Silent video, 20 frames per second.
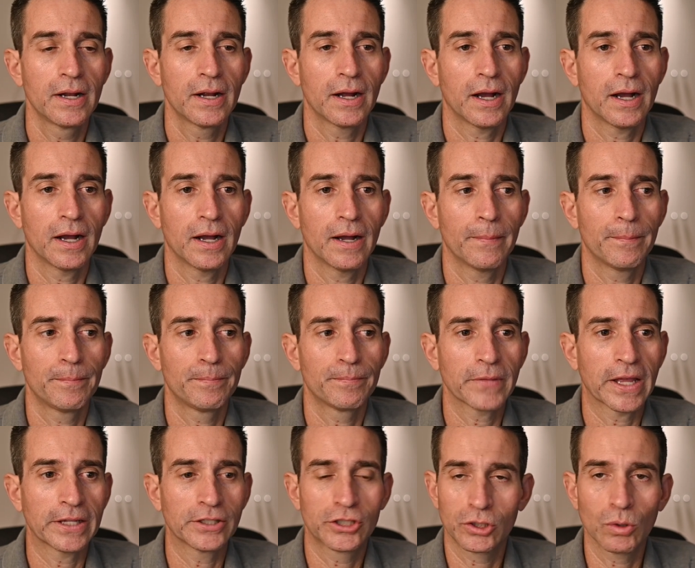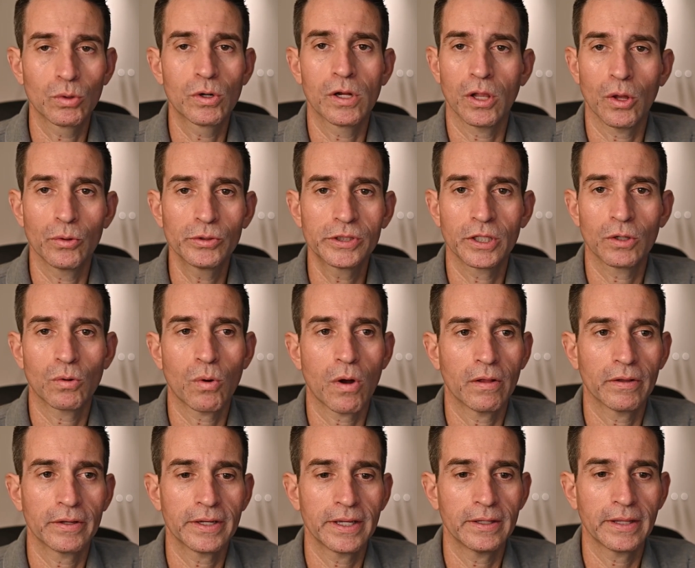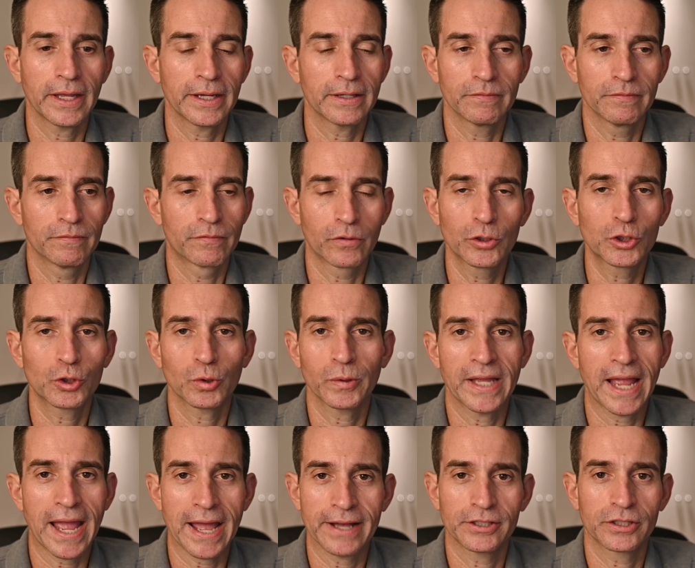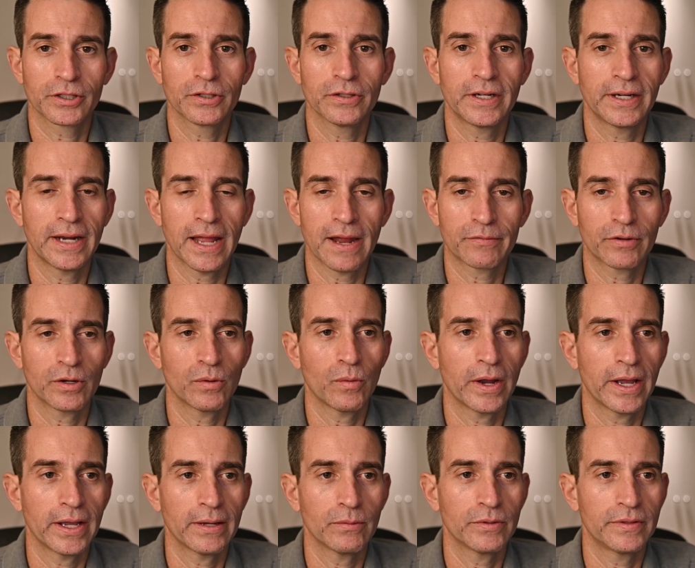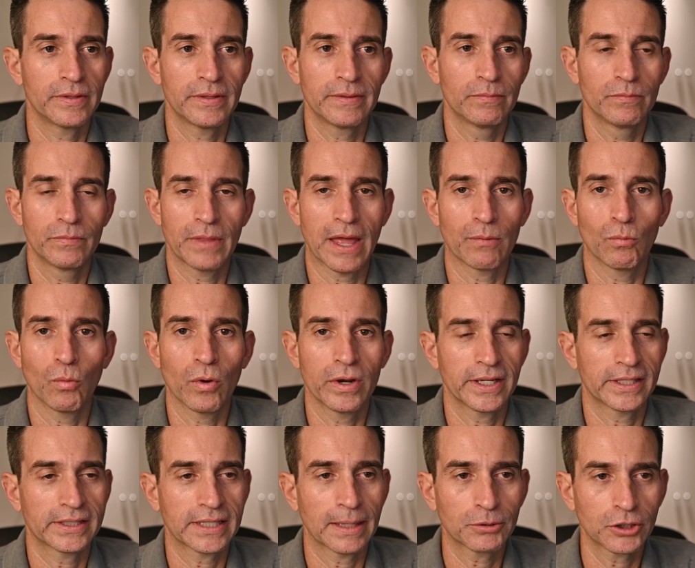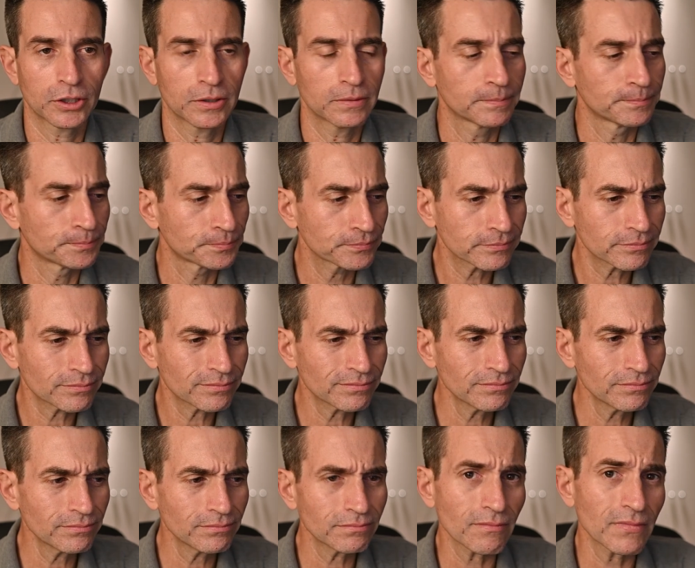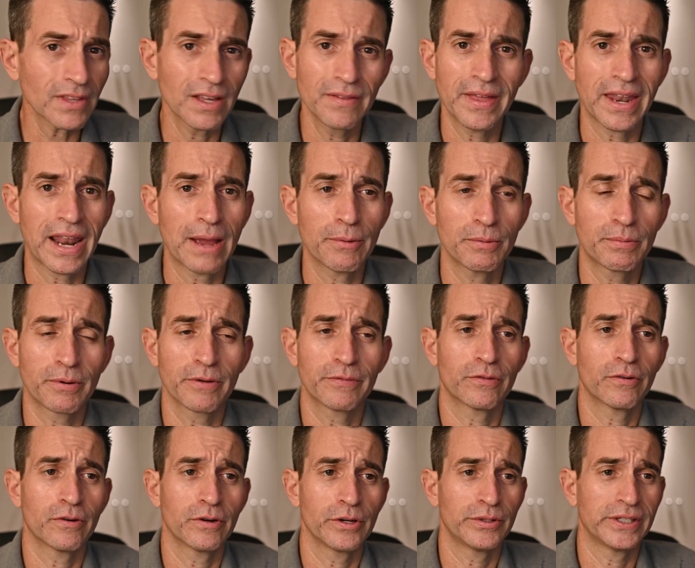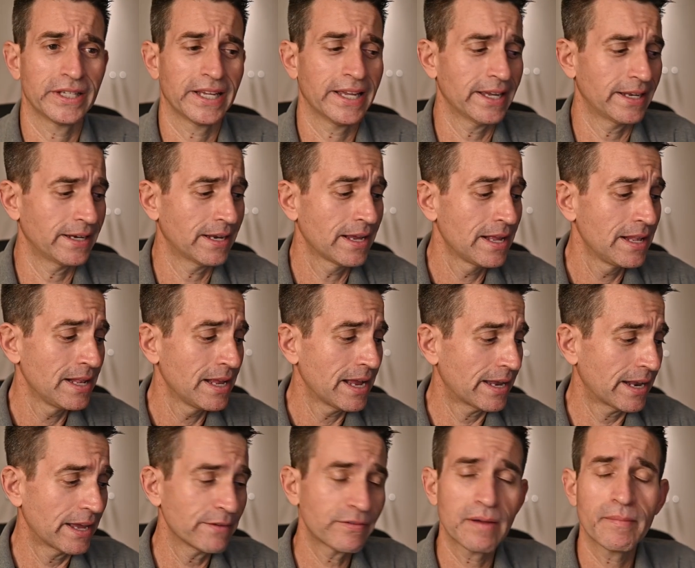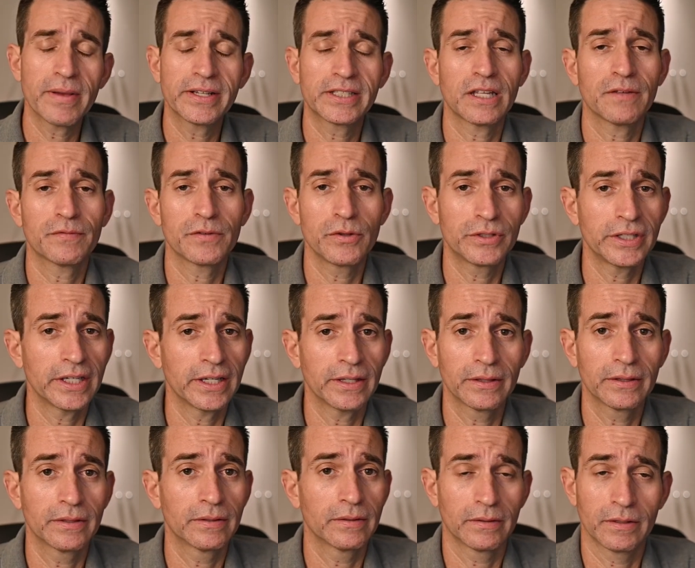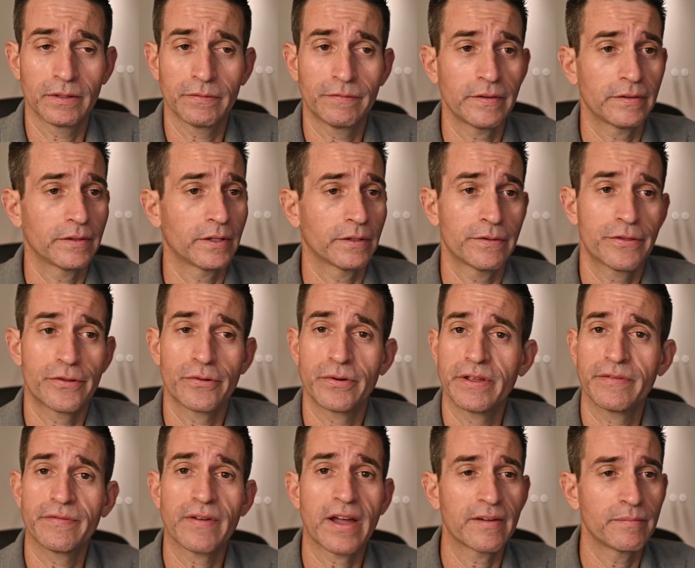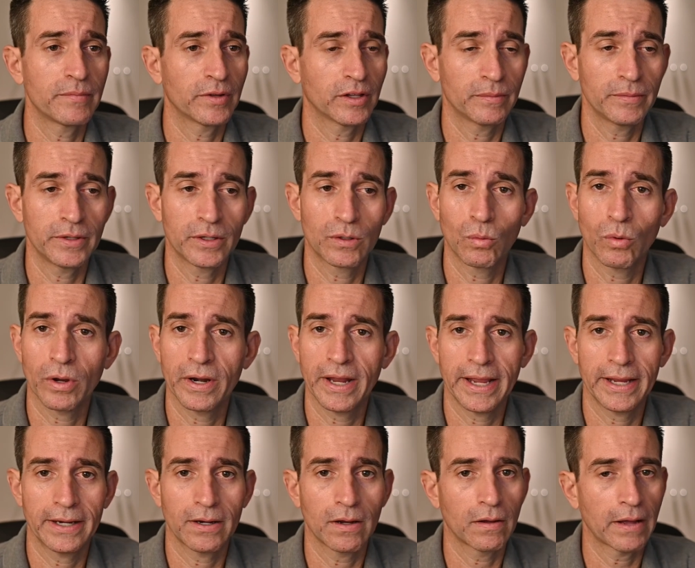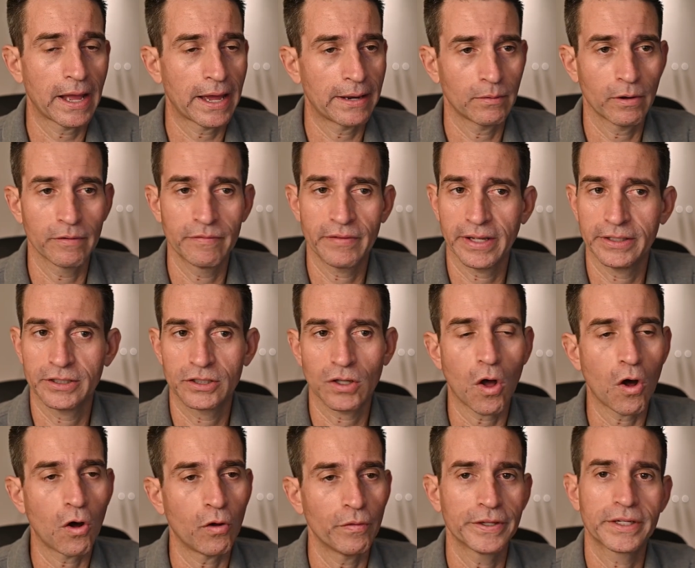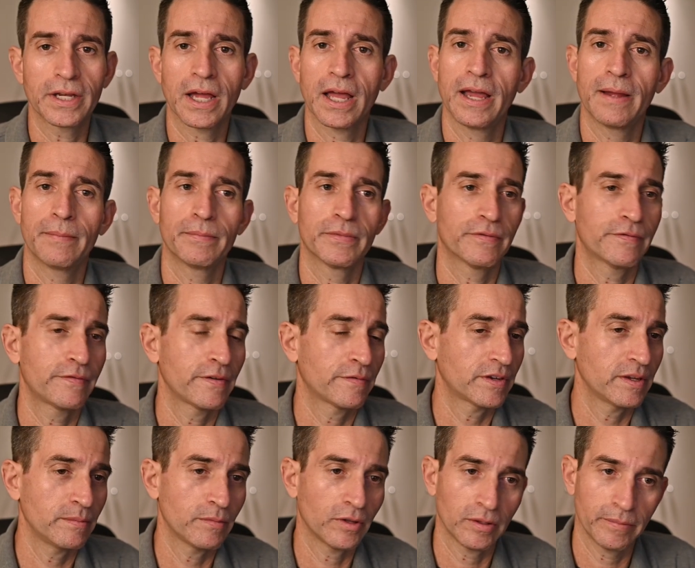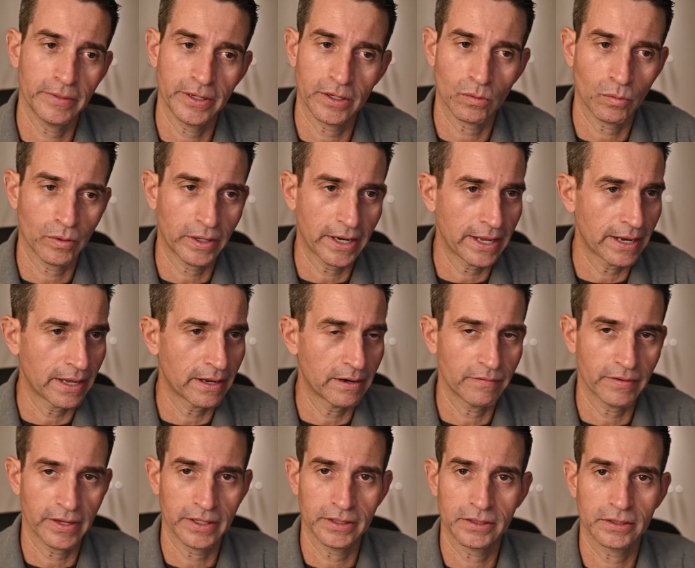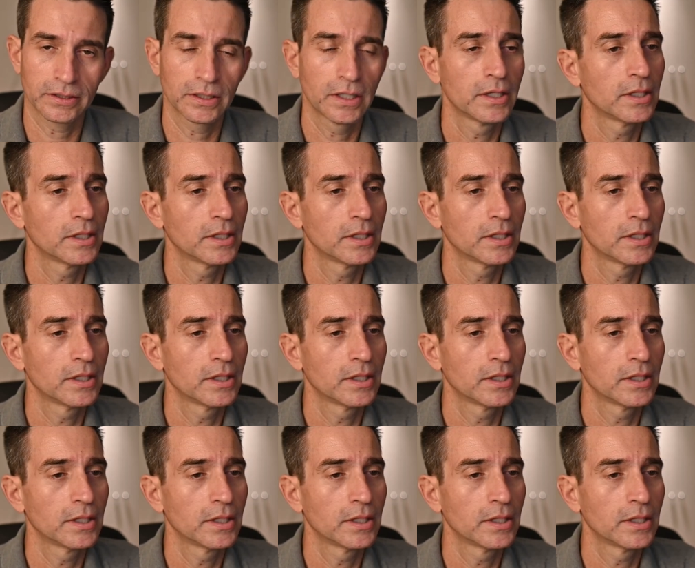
and so close in quality, like virtually as good in every way with that one exception, that I would prefer using it. And I find myself using the 35 millimeter 1.8 at events all the time, the 50 millimeter 1.8 at events.